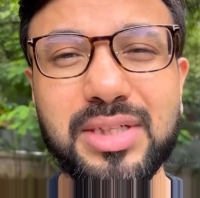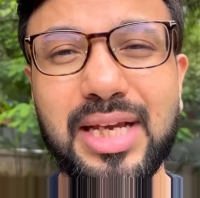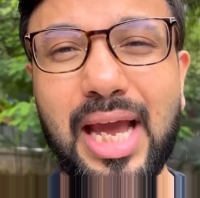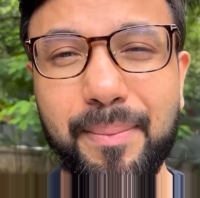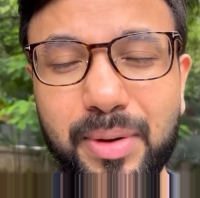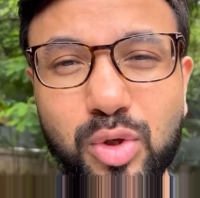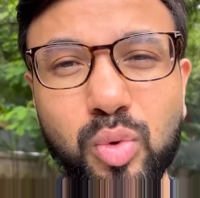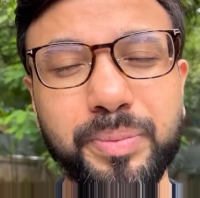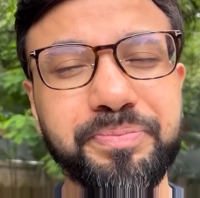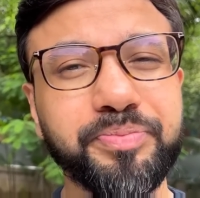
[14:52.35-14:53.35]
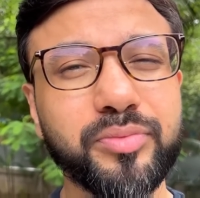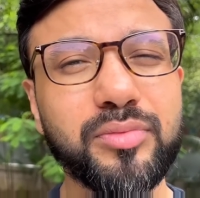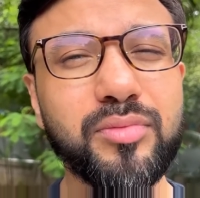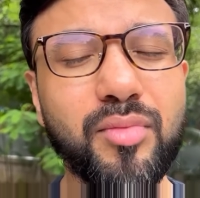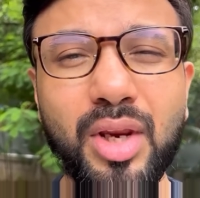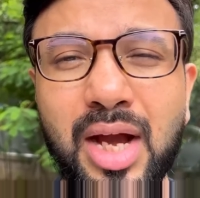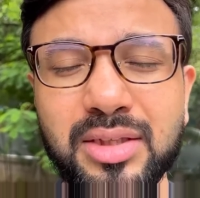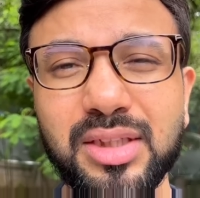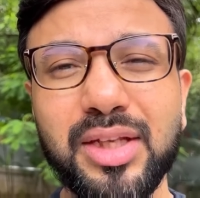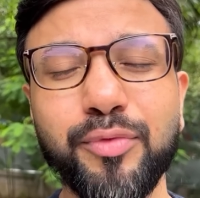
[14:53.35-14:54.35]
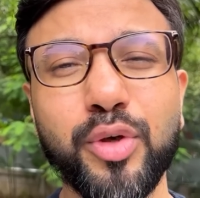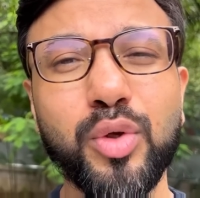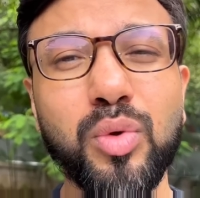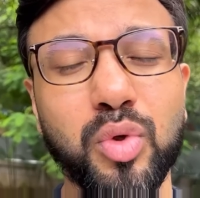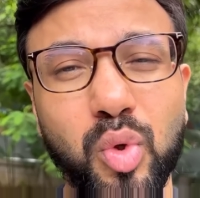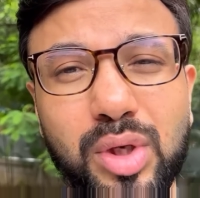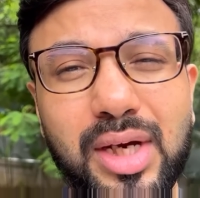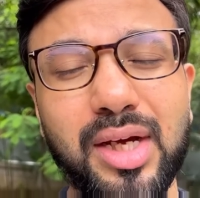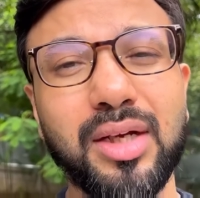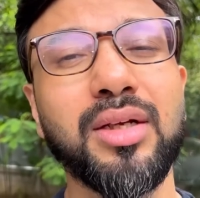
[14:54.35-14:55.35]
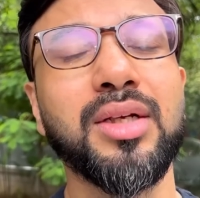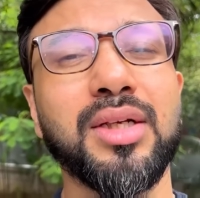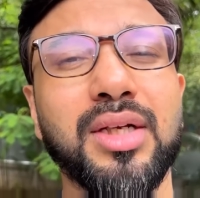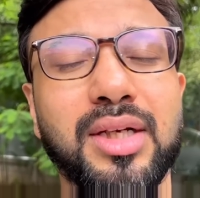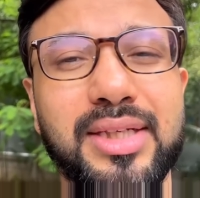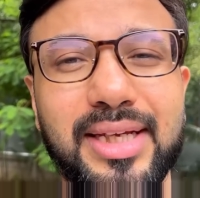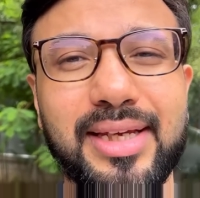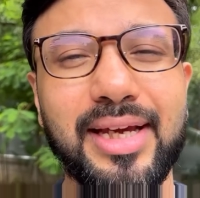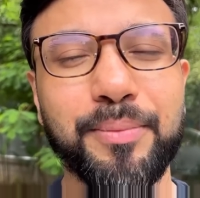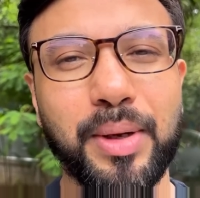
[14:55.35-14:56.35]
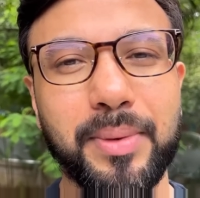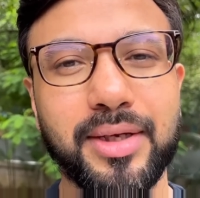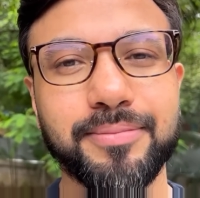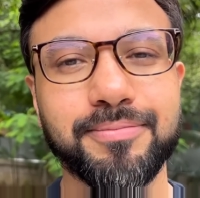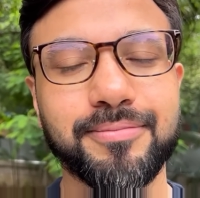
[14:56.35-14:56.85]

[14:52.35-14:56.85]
Happy to answer them for you. Good luck. Take care. Bye bye.